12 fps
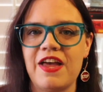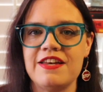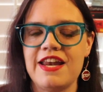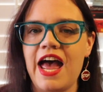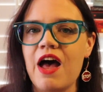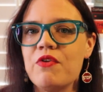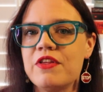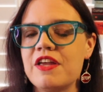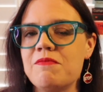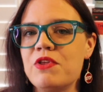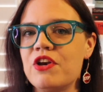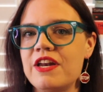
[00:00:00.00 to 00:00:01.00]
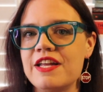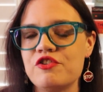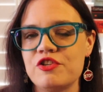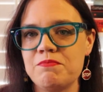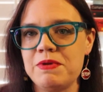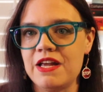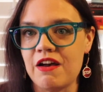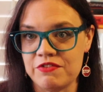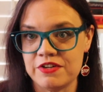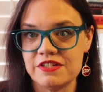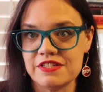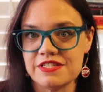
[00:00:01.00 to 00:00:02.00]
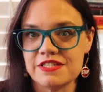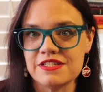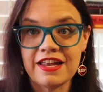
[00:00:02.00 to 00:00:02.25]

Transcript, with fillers: and how the community should be governed.